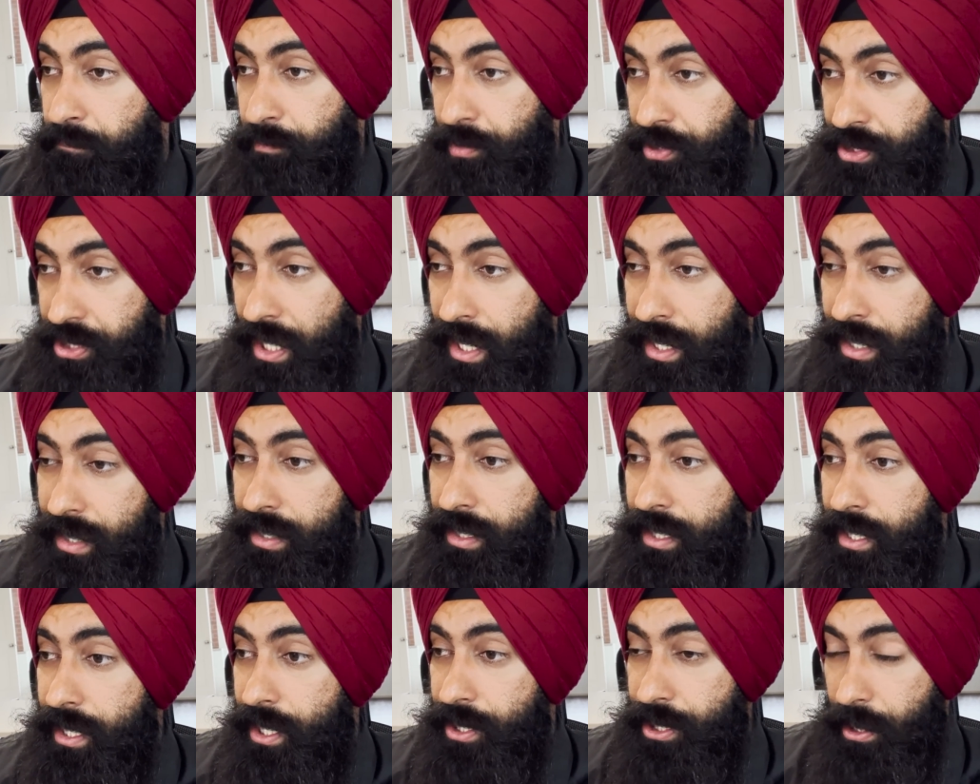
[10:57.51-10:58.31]
But
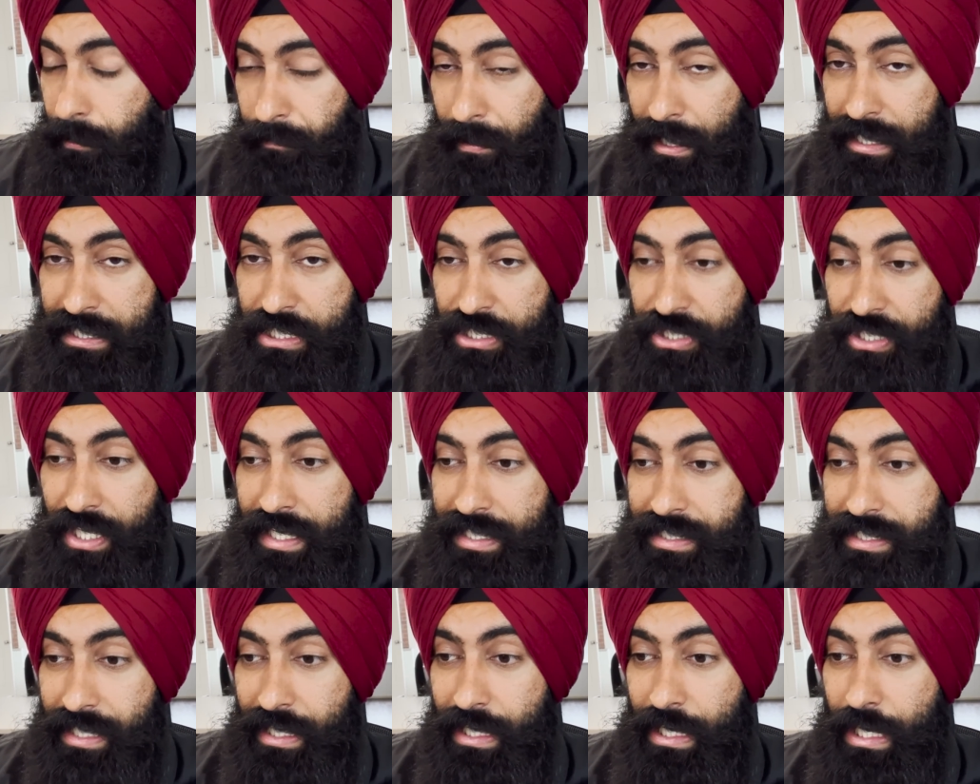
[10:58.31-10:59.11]
then the price of
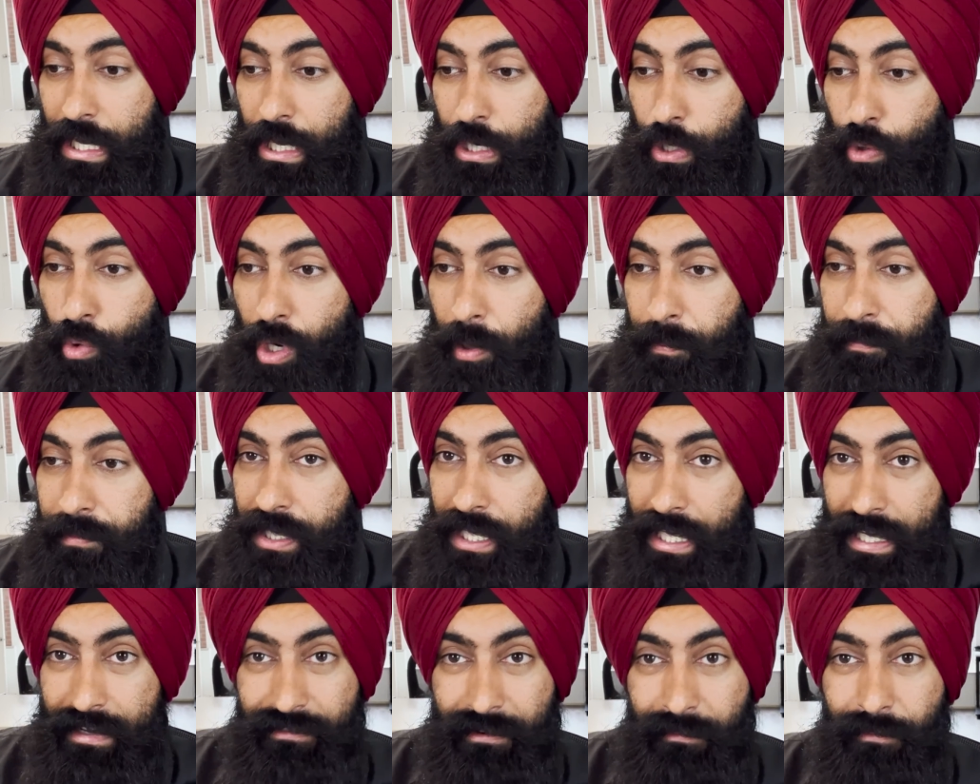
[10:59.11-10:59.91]
things are going to go
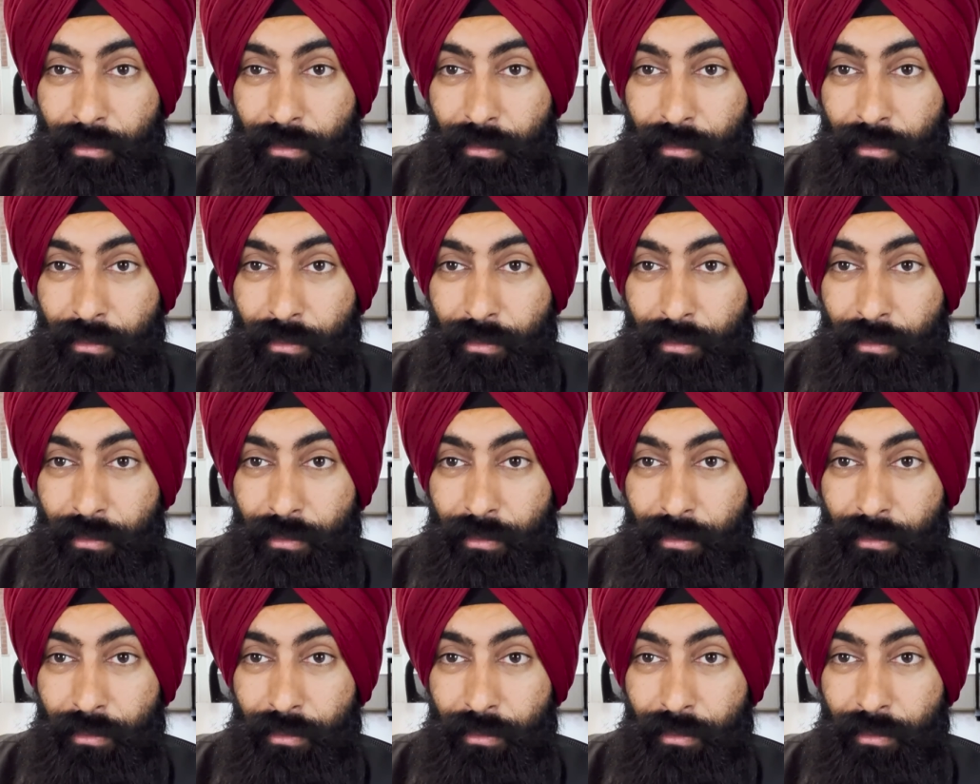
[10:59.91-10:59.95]
up even